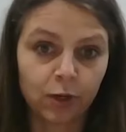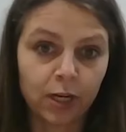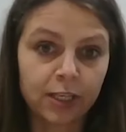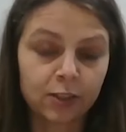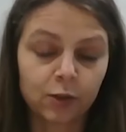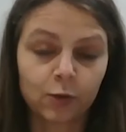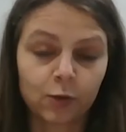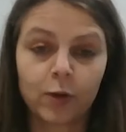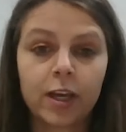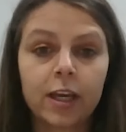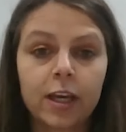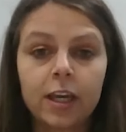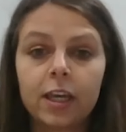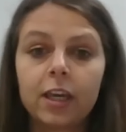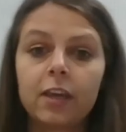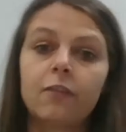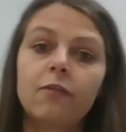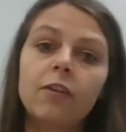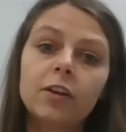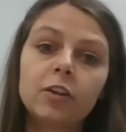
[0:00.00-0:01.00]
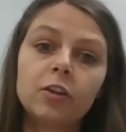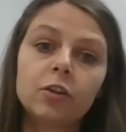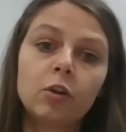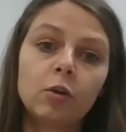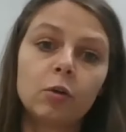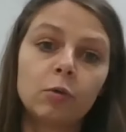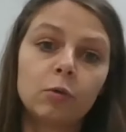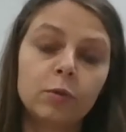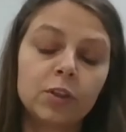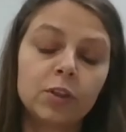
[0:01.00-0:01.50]
right? So if I
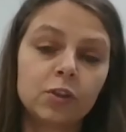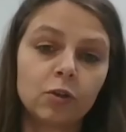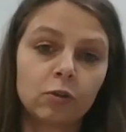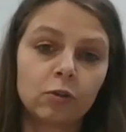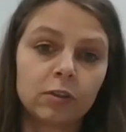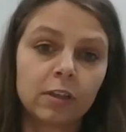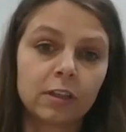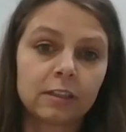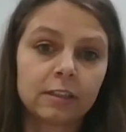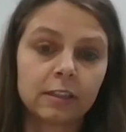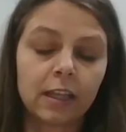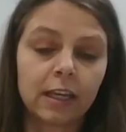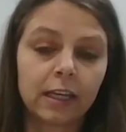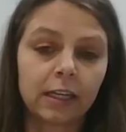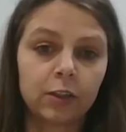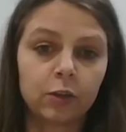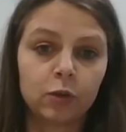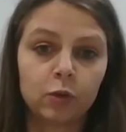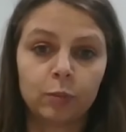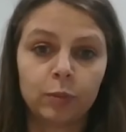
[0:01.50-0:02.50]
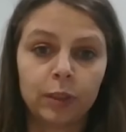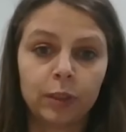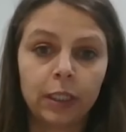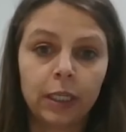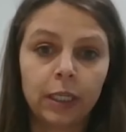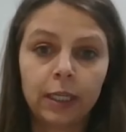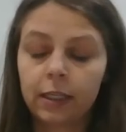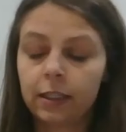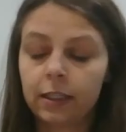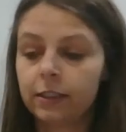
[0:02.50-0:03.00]
know which order is likely to
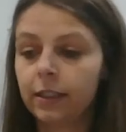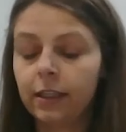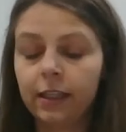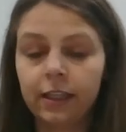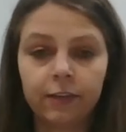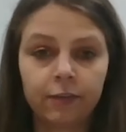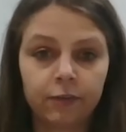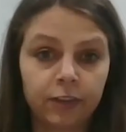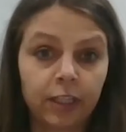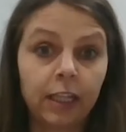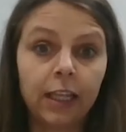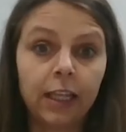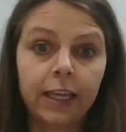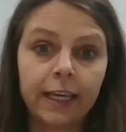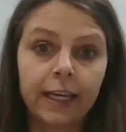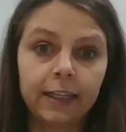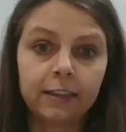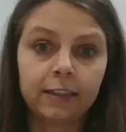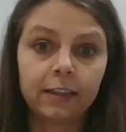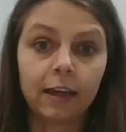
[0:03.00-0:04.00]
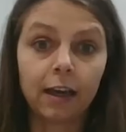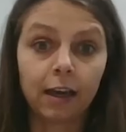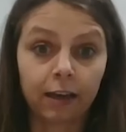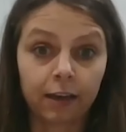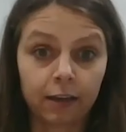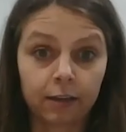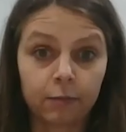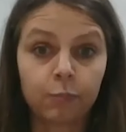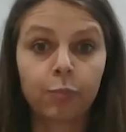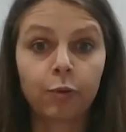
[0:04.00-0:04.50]
be delayed, I
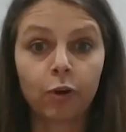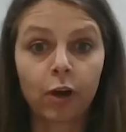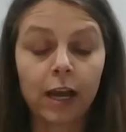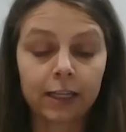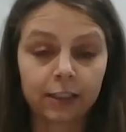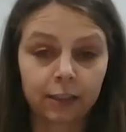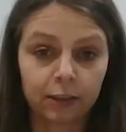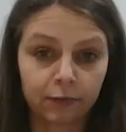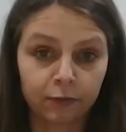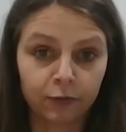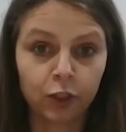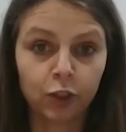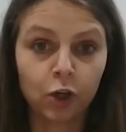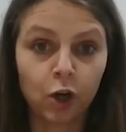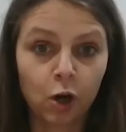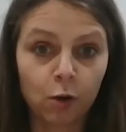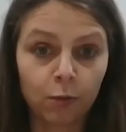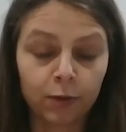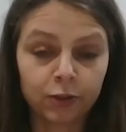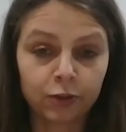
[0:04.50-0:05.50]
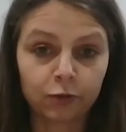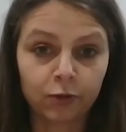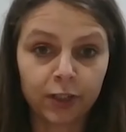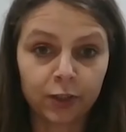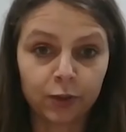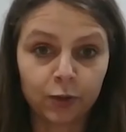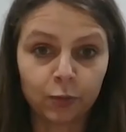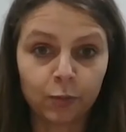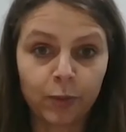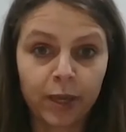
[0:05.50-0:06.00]
can proactively go and
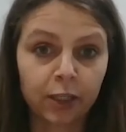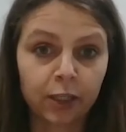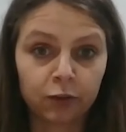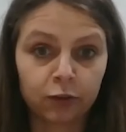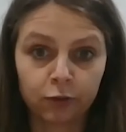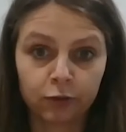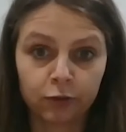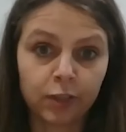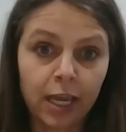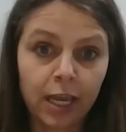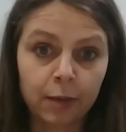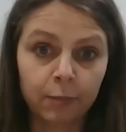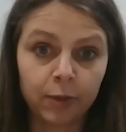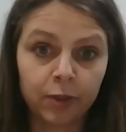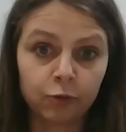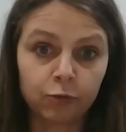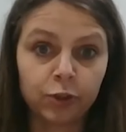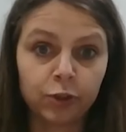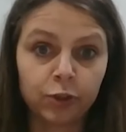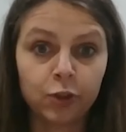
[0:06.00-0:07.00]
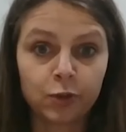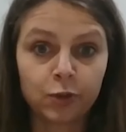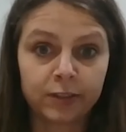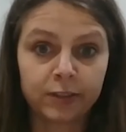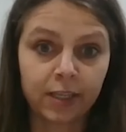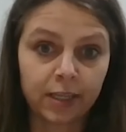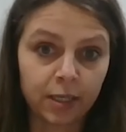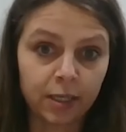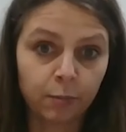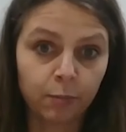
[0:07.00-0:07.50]
try to make it on time and reduce
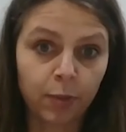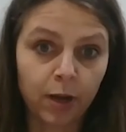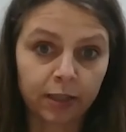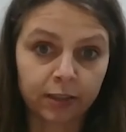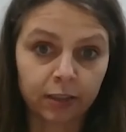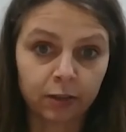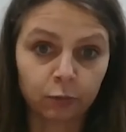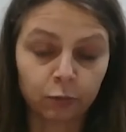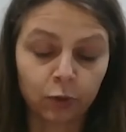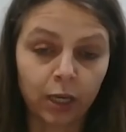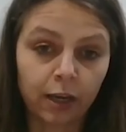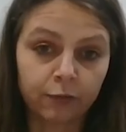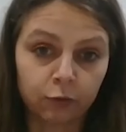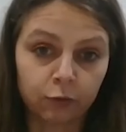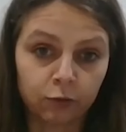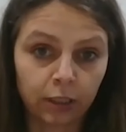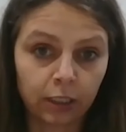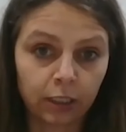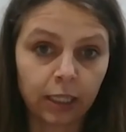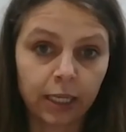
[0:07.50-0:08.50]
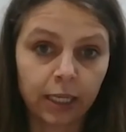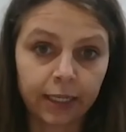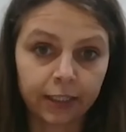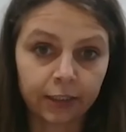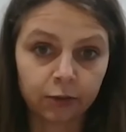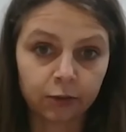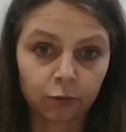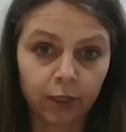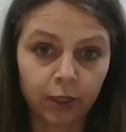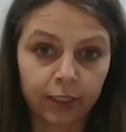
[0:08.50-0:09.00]
the impact that it would have to the
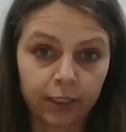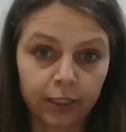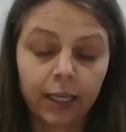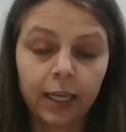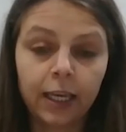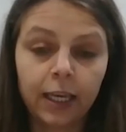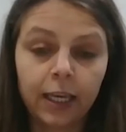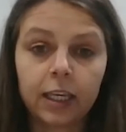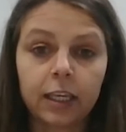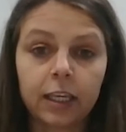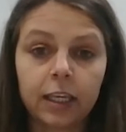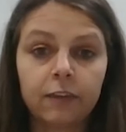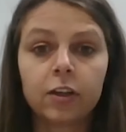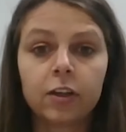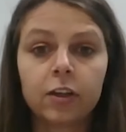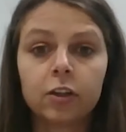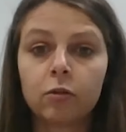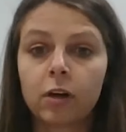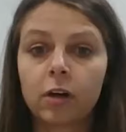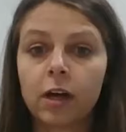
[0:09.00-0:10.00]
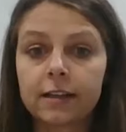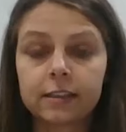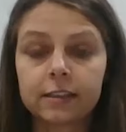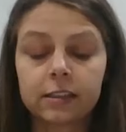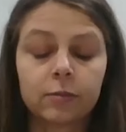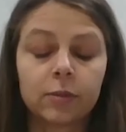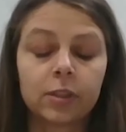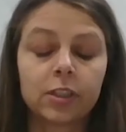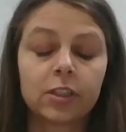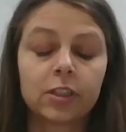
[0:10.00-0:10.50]
client, right? If I know
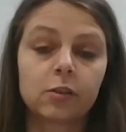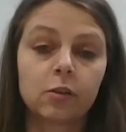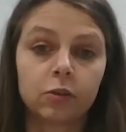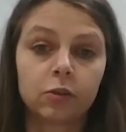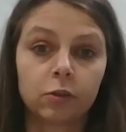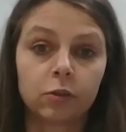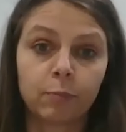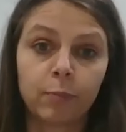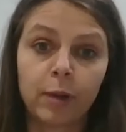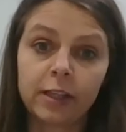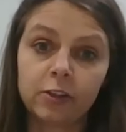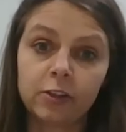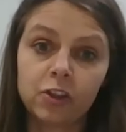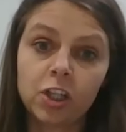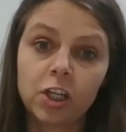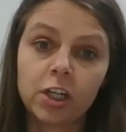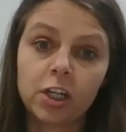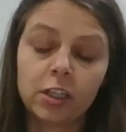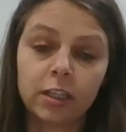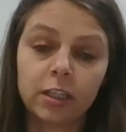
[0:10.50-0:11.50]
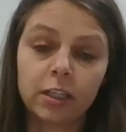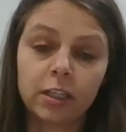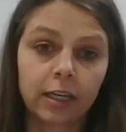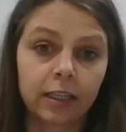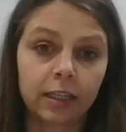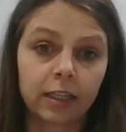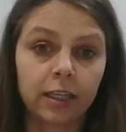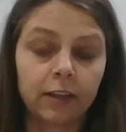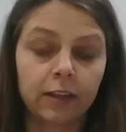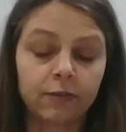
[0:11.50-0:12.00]
customers on a bad journey, I
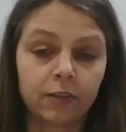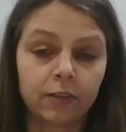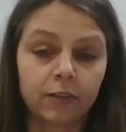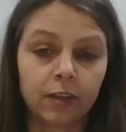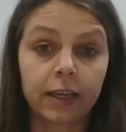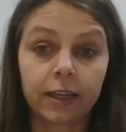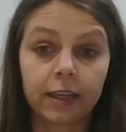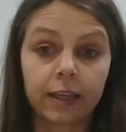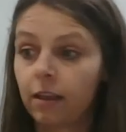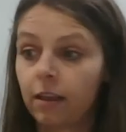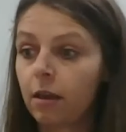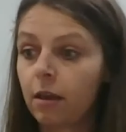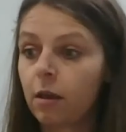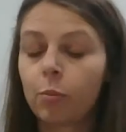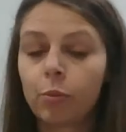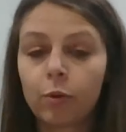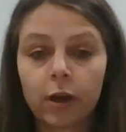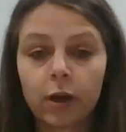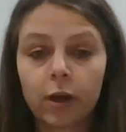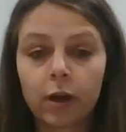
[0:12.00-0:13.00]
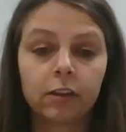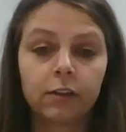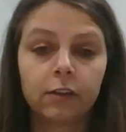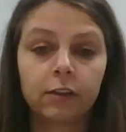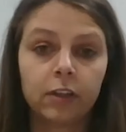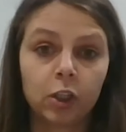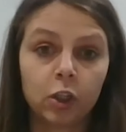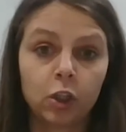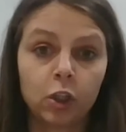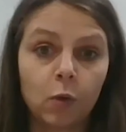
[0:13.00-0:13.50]
can
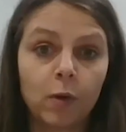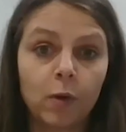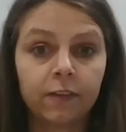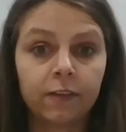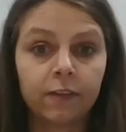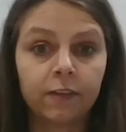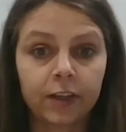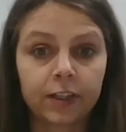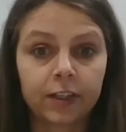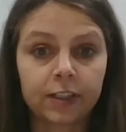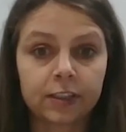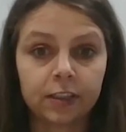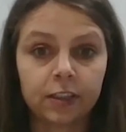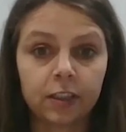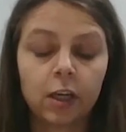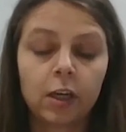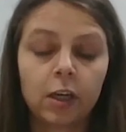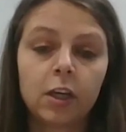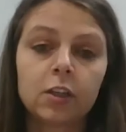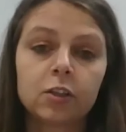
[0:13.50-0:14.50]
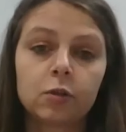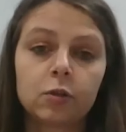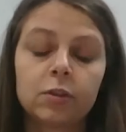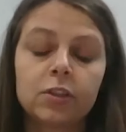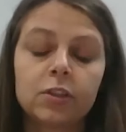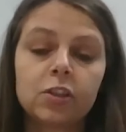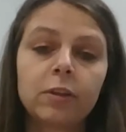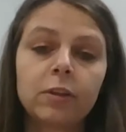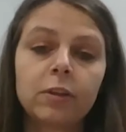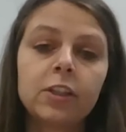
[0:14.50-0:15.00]
proactively go and fix it. So
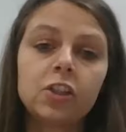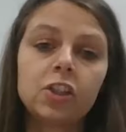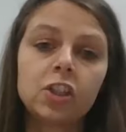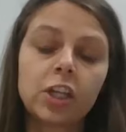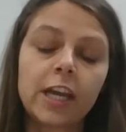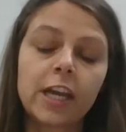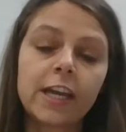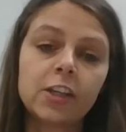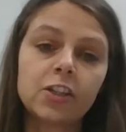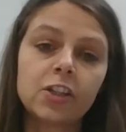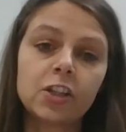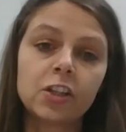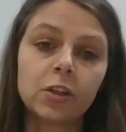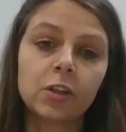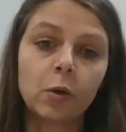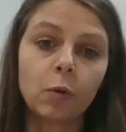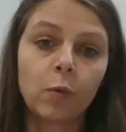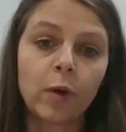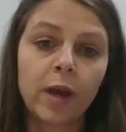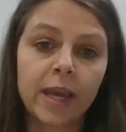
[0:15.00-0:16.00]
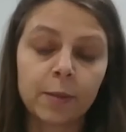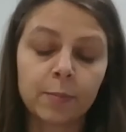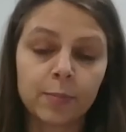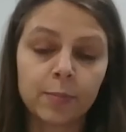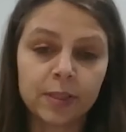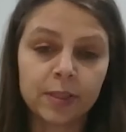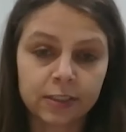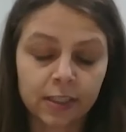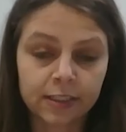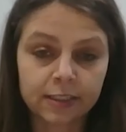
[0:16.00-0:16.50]
it's really changing the way
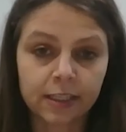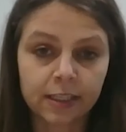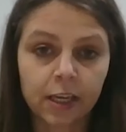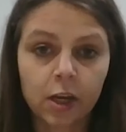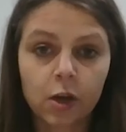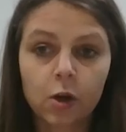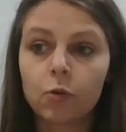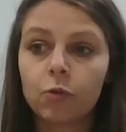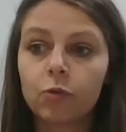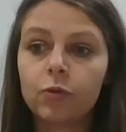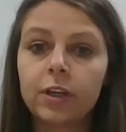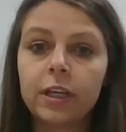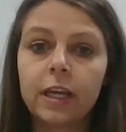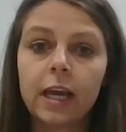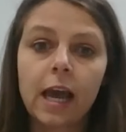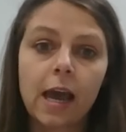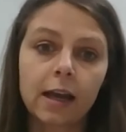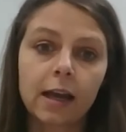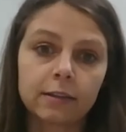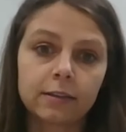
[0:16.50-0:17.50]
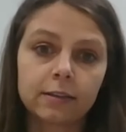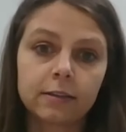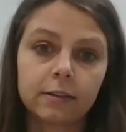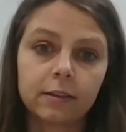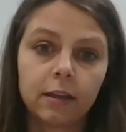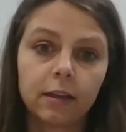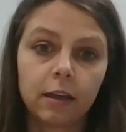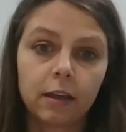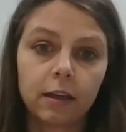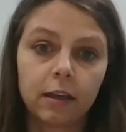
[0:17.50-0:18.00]
business reacts
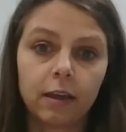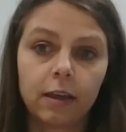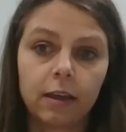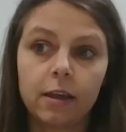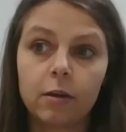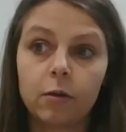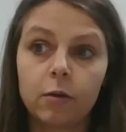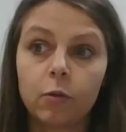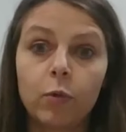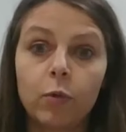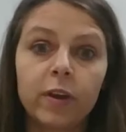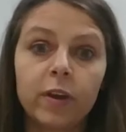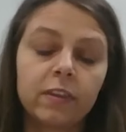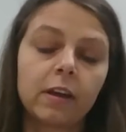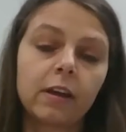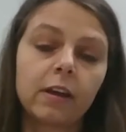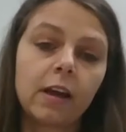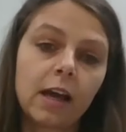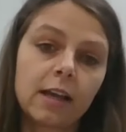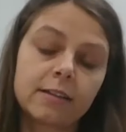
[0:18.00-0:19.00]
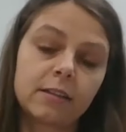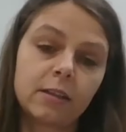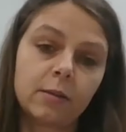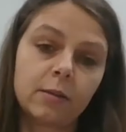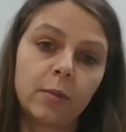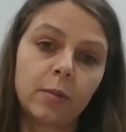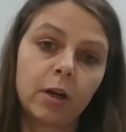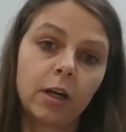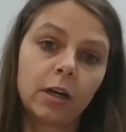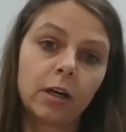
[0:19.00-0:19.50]
with the
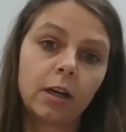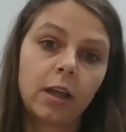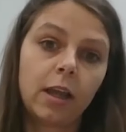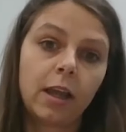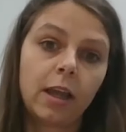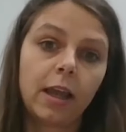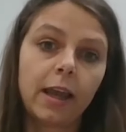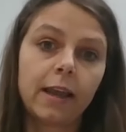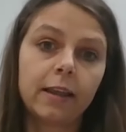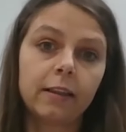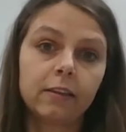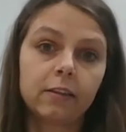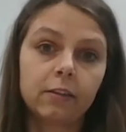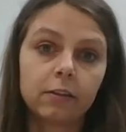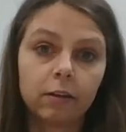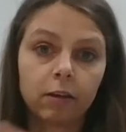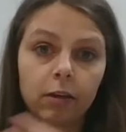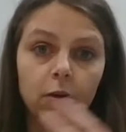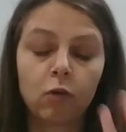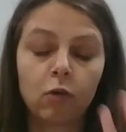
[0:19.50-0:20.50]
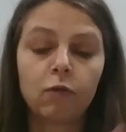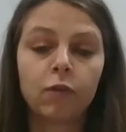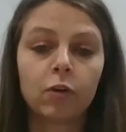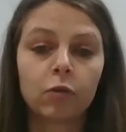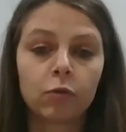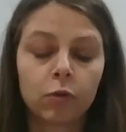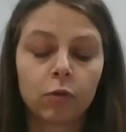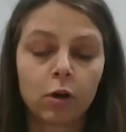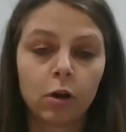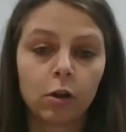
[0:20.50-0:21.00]
customer and
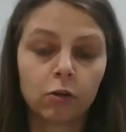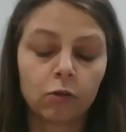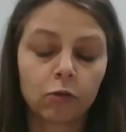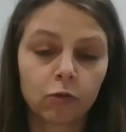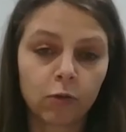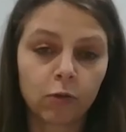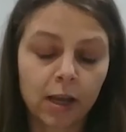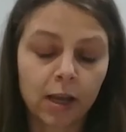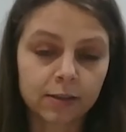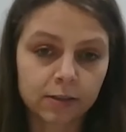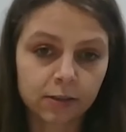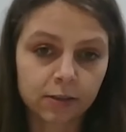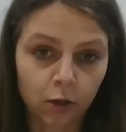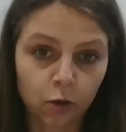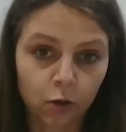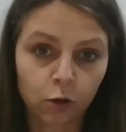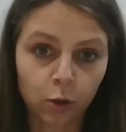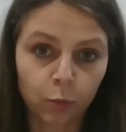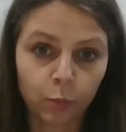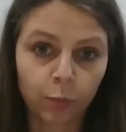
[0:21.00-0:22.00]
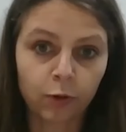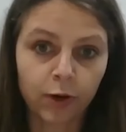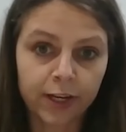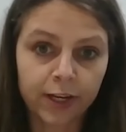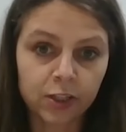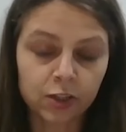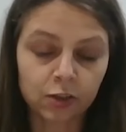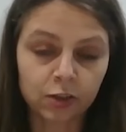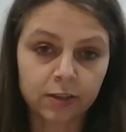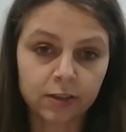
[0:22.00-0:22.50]
overall runs the whole
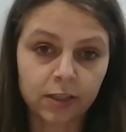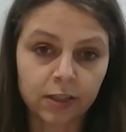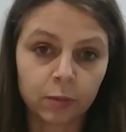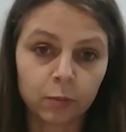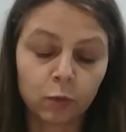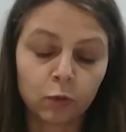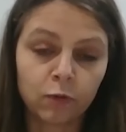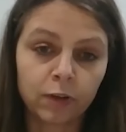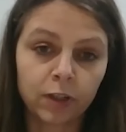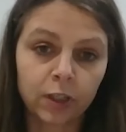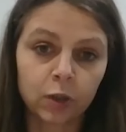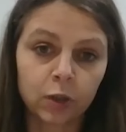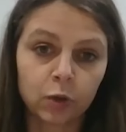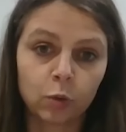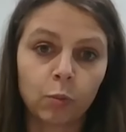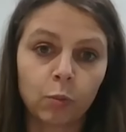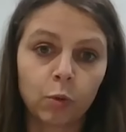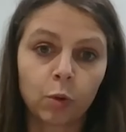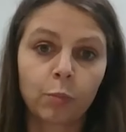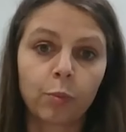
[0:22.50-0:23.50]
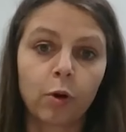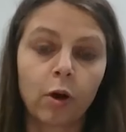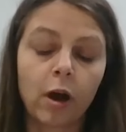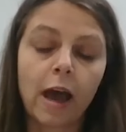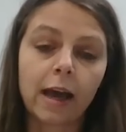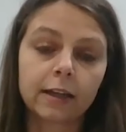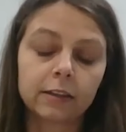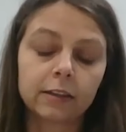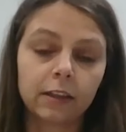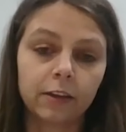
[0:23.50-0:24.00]
operations and moving into more
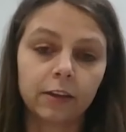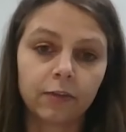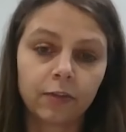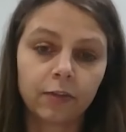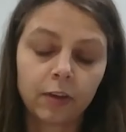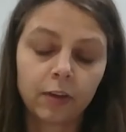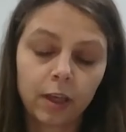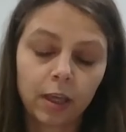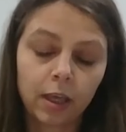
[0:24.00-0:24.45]
proactive